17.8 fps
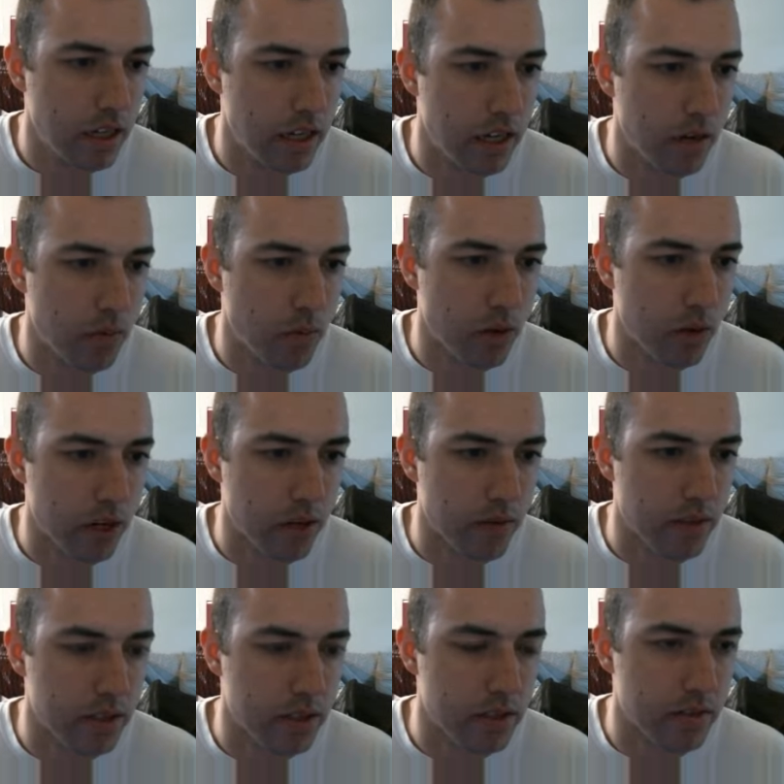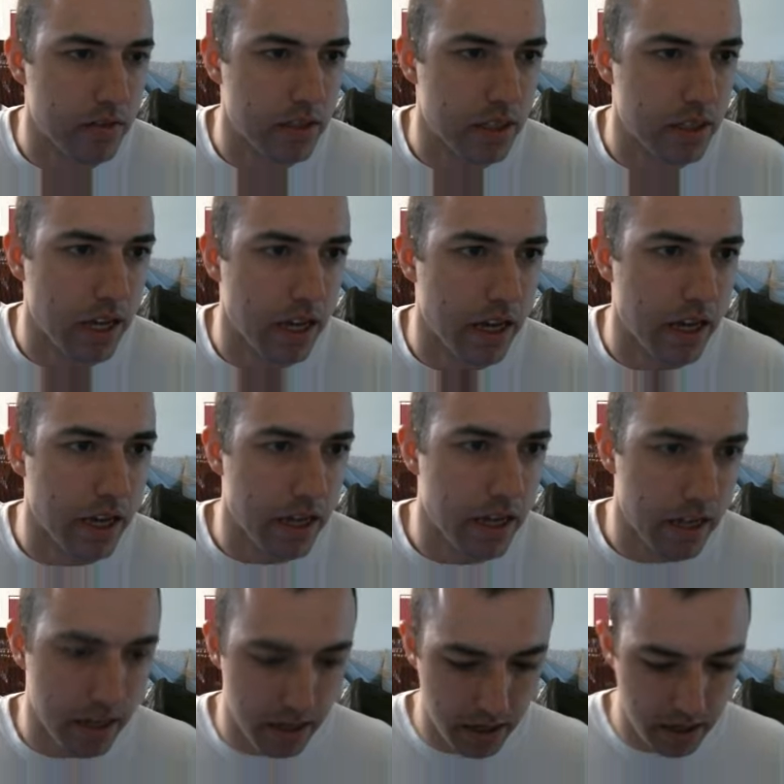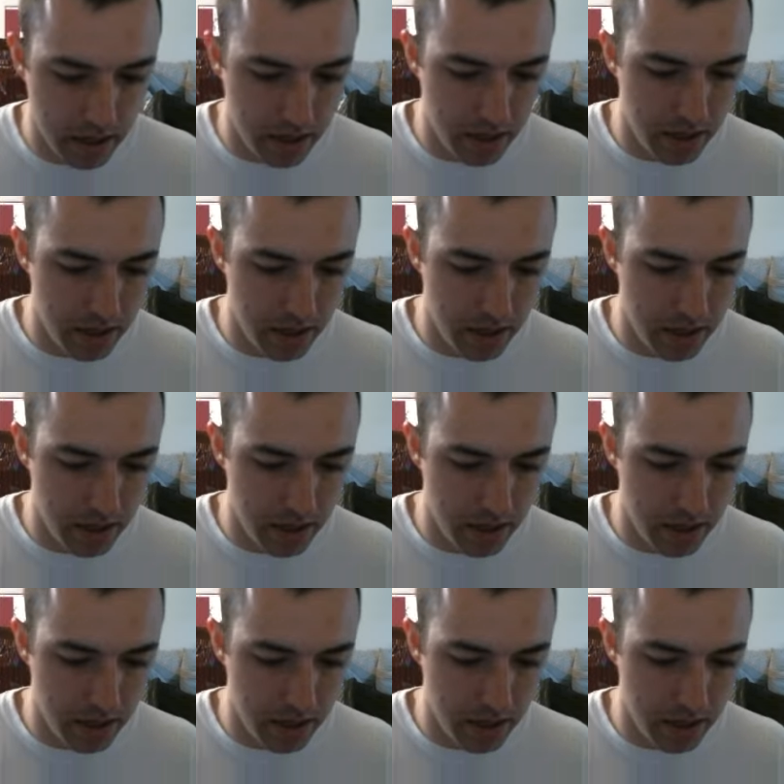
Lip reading: And we're going to say